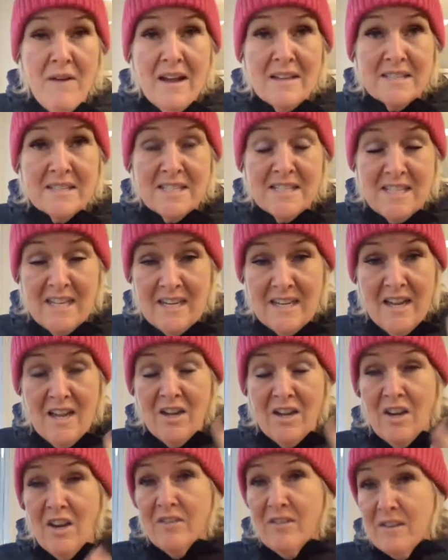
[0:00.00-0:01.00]
fasting,
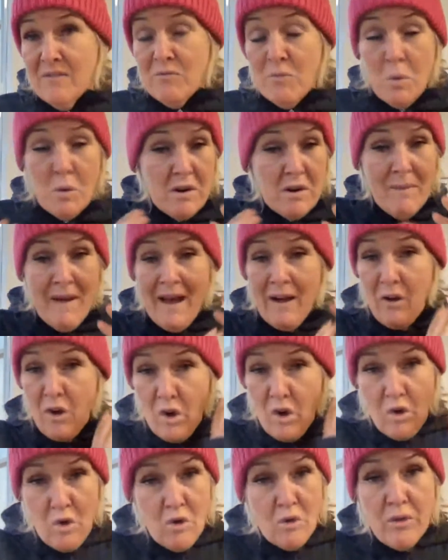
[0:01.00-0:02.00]
and they worry about
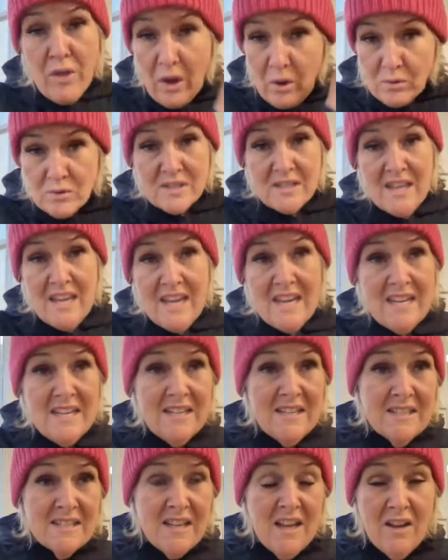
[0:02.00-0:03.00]
all those
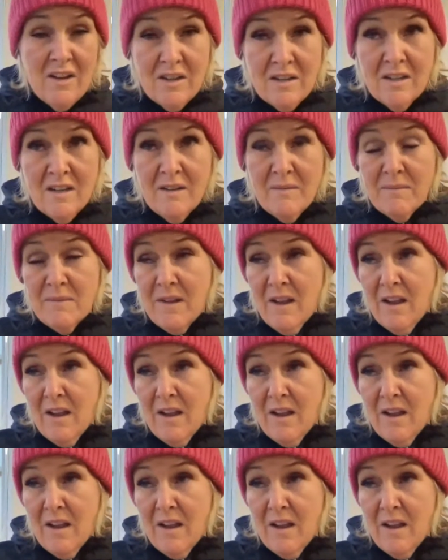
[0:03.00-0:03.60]
things and